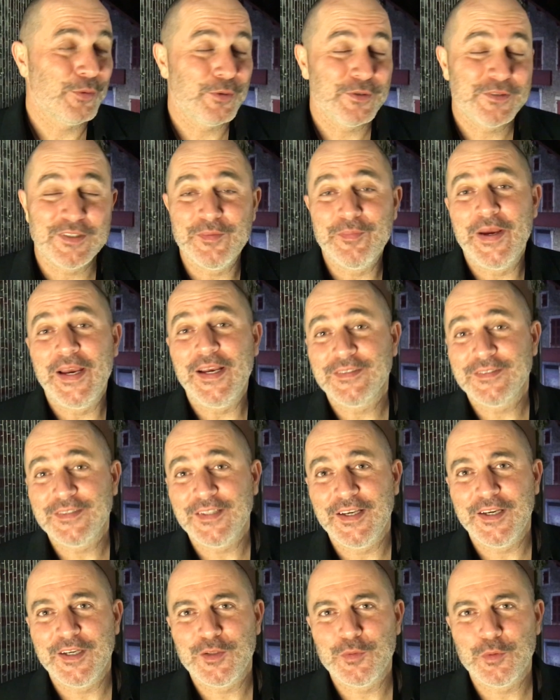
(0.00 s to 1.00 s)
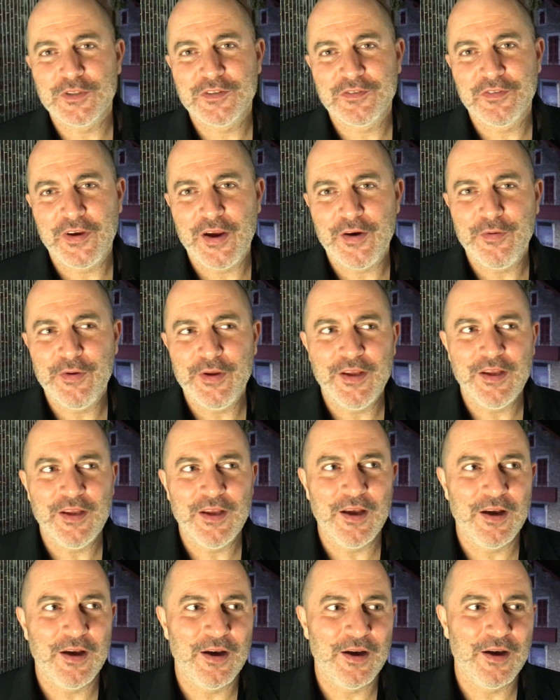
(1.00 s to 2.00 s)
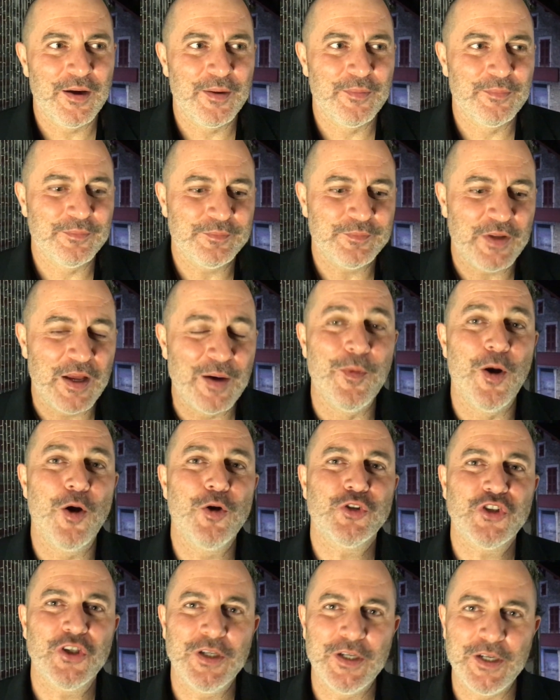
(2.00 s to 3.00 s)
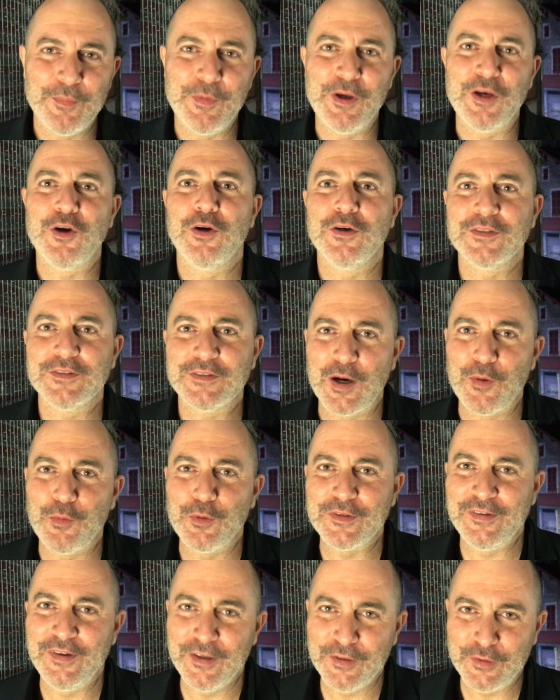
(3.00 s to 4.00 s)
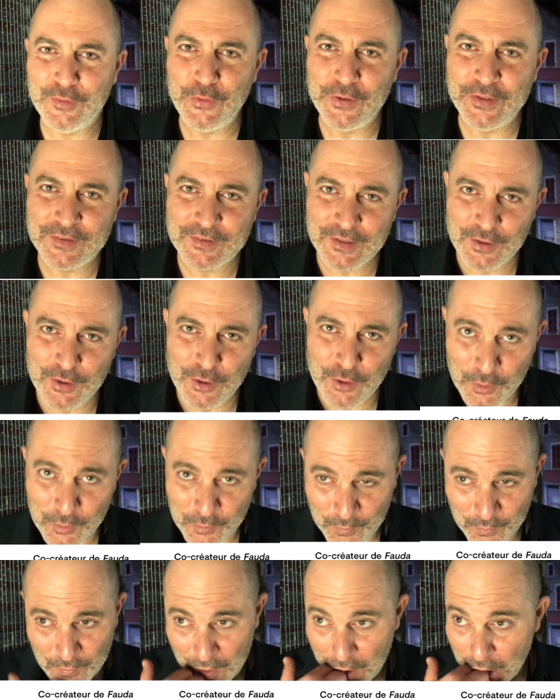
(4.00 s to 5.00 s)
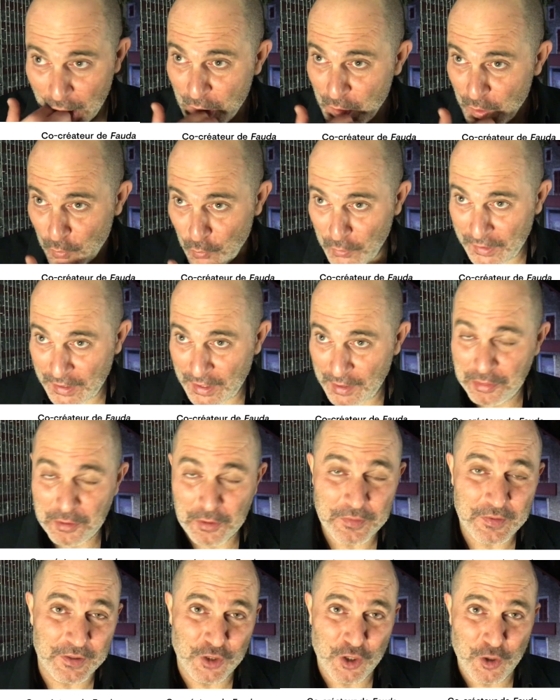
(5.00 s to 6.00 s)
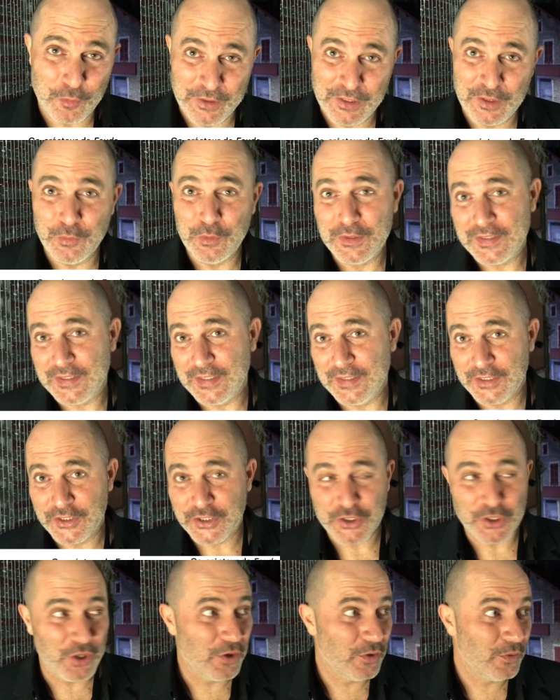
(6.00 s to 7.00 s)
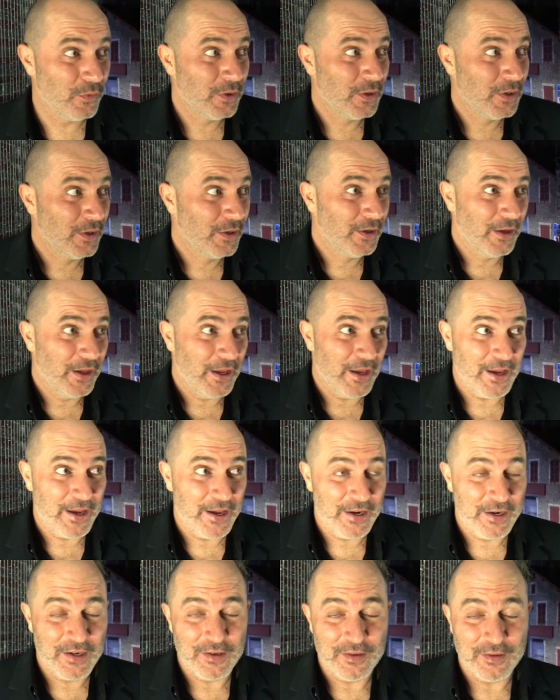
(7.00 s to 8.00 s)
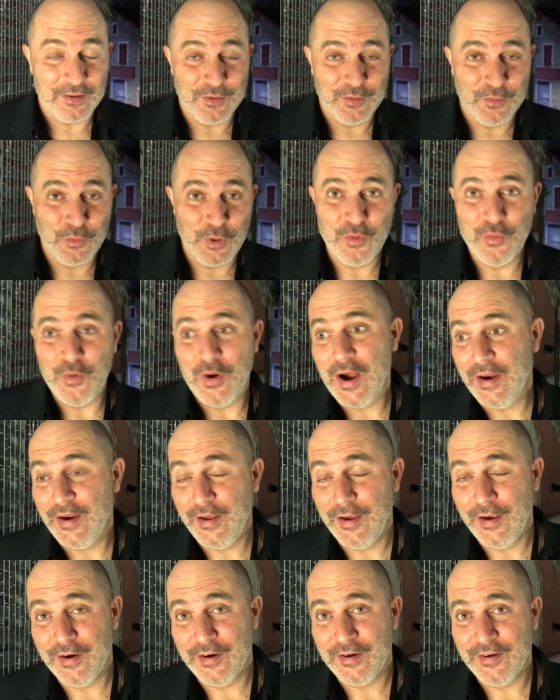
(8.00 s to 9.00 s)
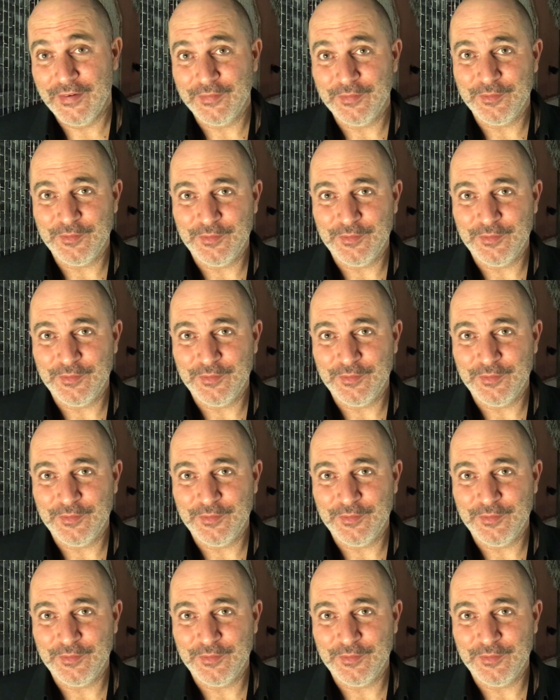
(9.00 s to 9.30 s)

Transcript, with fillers: was amazing. It was very um, emotionally because I was here two years ago when I thought that nobody would see the show, and we won here.